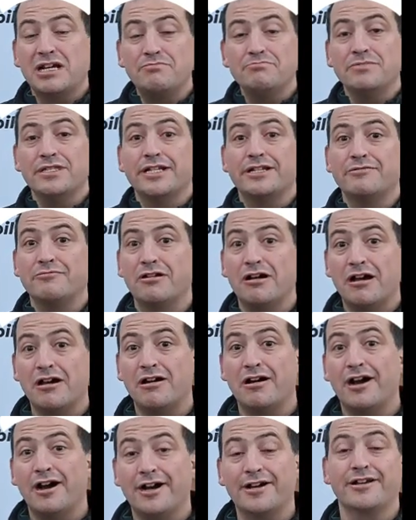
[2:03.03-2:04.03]
simply
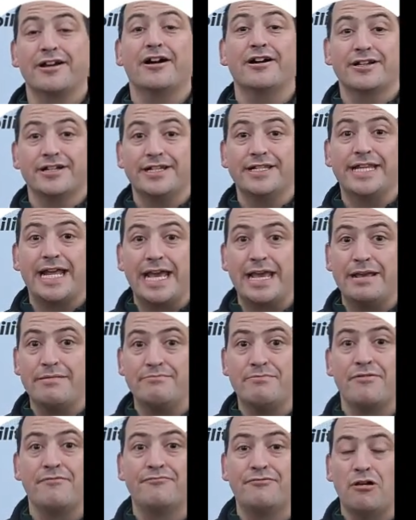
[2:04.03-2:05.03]
where I got the name
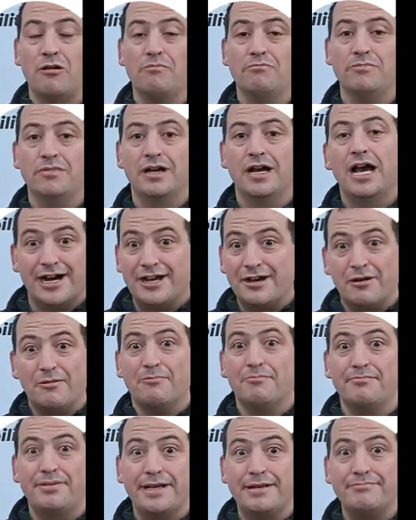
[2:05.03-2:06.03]
from. I hope
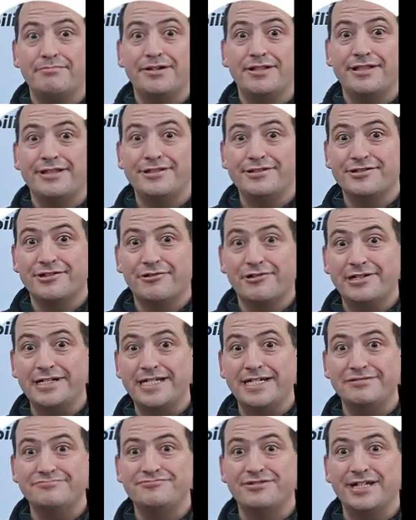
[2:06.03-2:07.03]
people enjoy
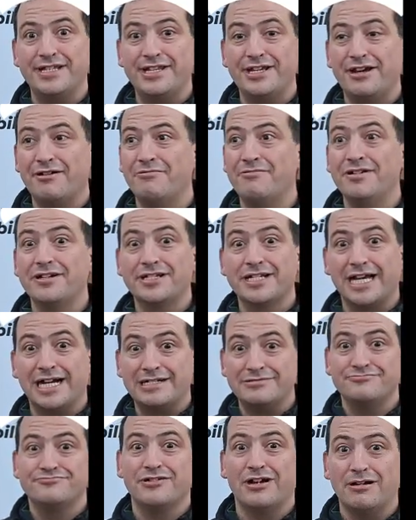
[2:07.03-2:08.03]
this video.
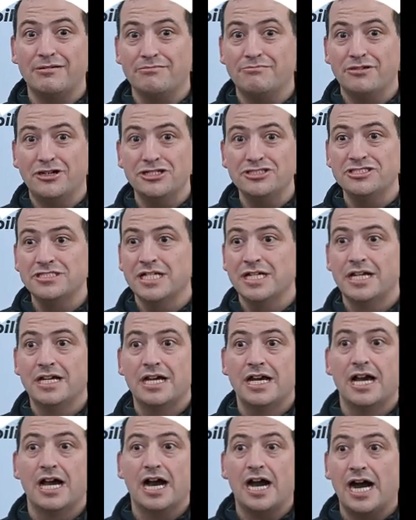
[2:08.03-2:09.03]
Thanks very much
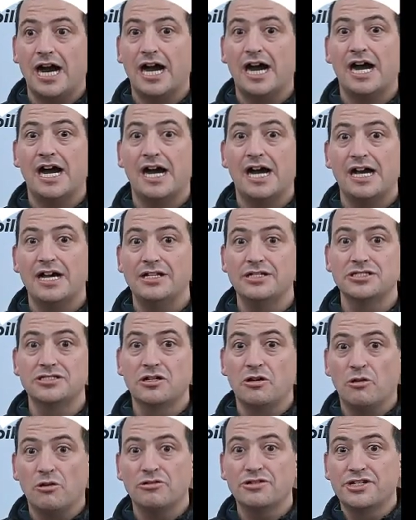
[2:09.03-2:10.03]
and
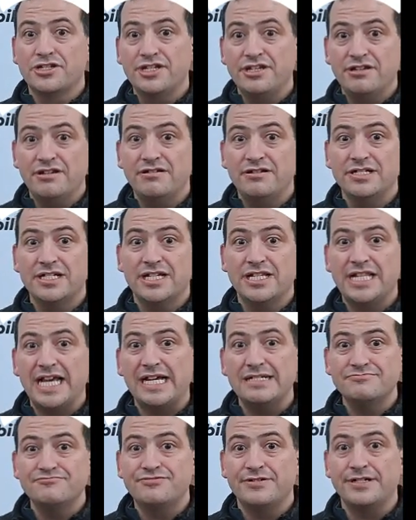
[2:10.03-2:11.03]
talk to you in the
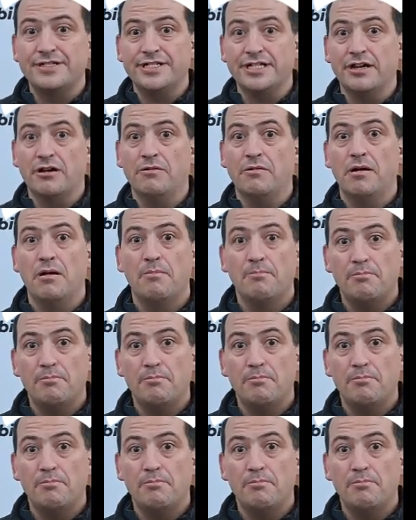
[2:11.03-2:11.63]
next video.